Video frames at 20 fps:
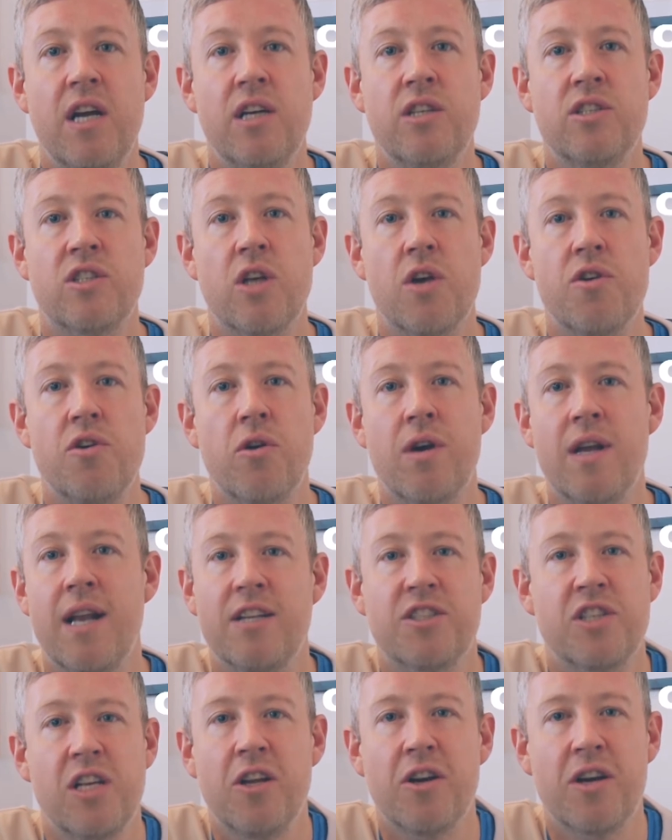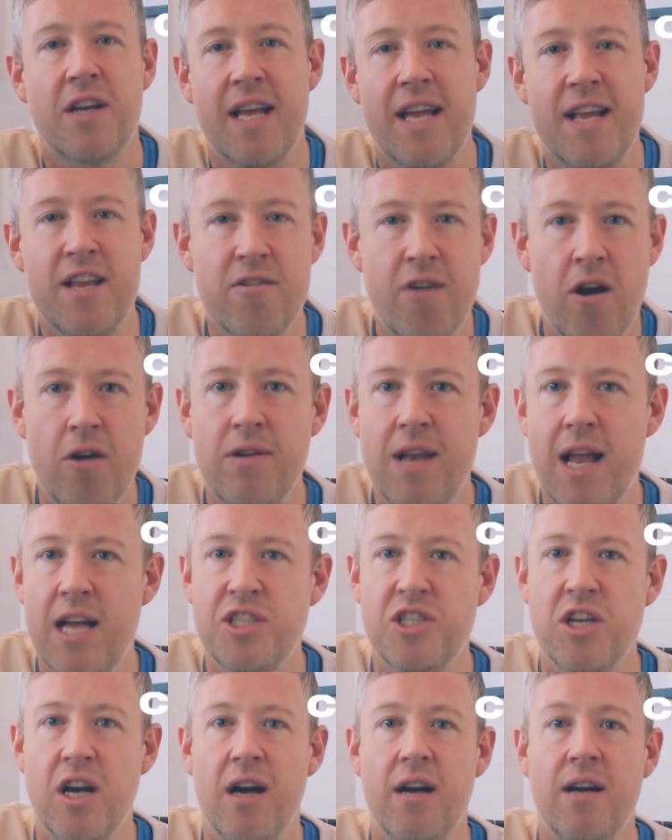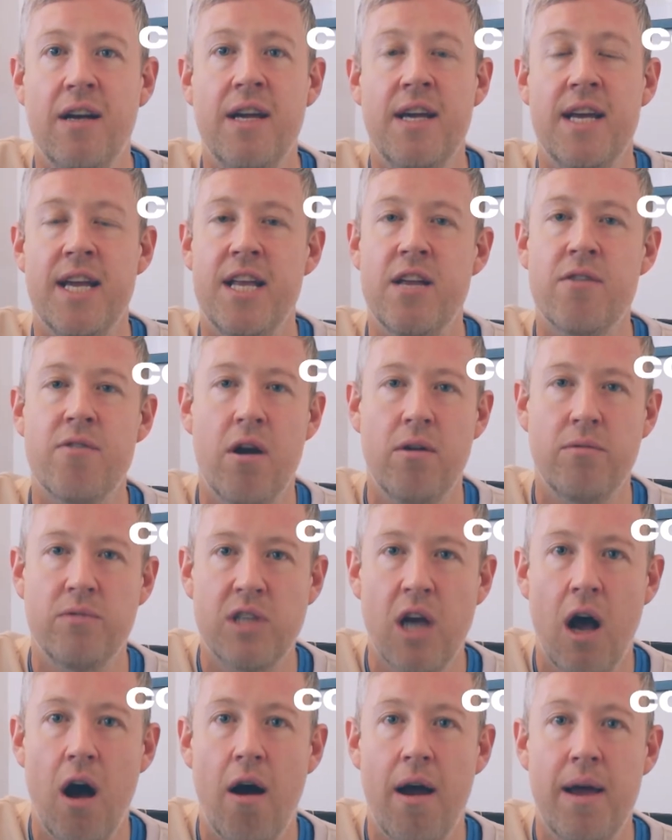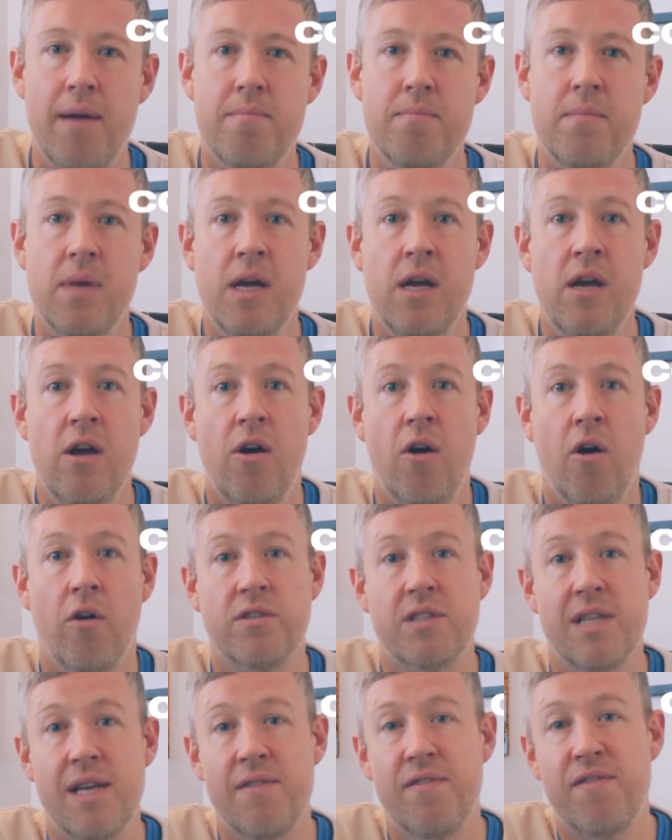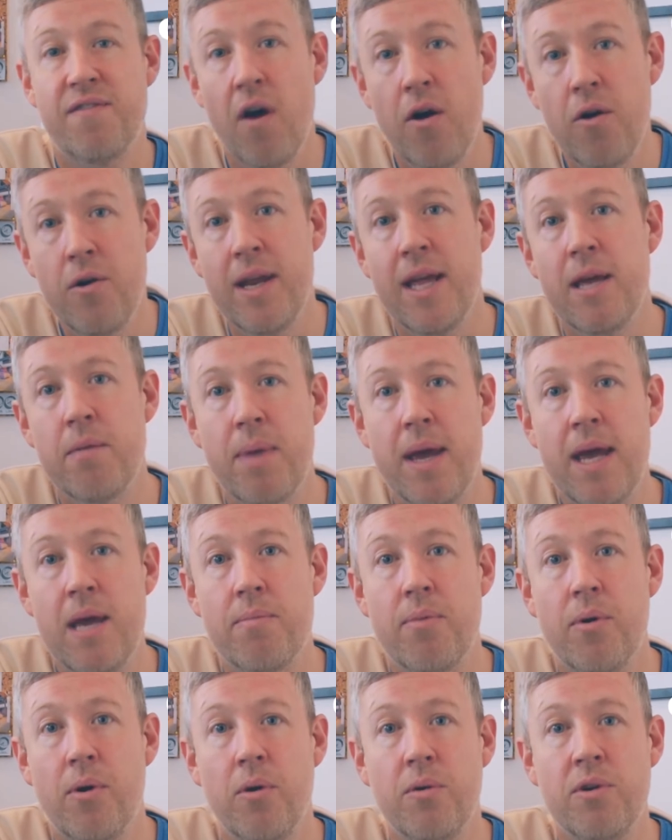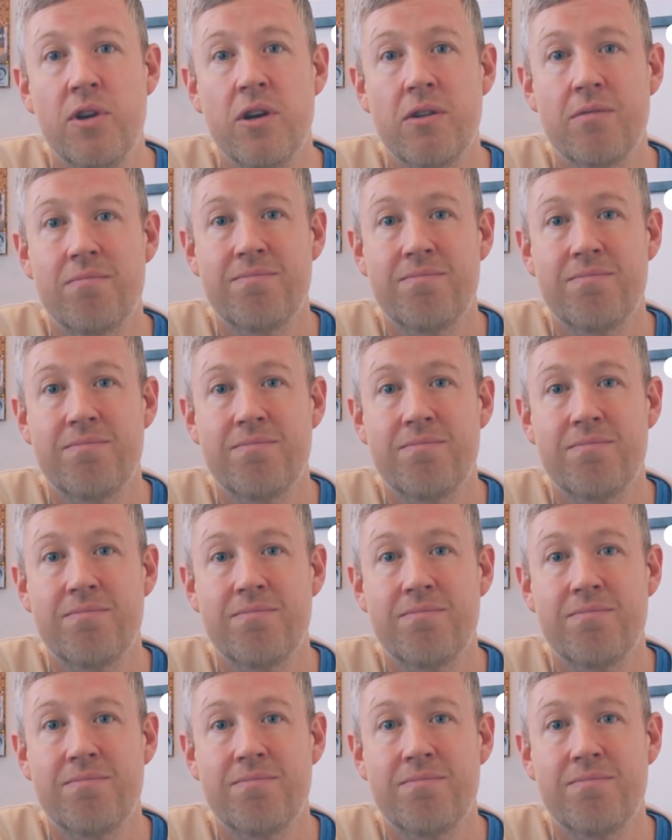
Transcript: So you can actually look at it in your own leisure, in your own time. Obviously, phoning people, you're